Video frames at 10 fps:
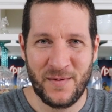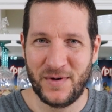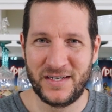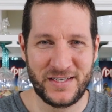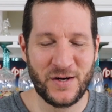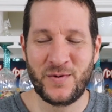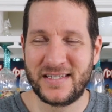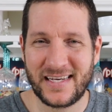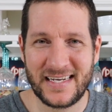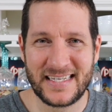but she always
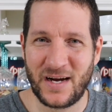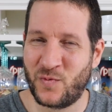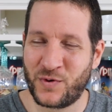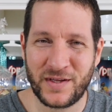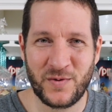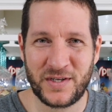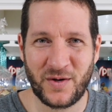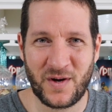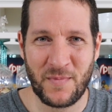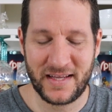says, I really wish I
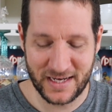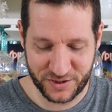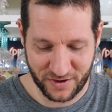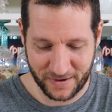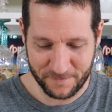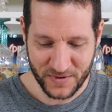would have made that trade.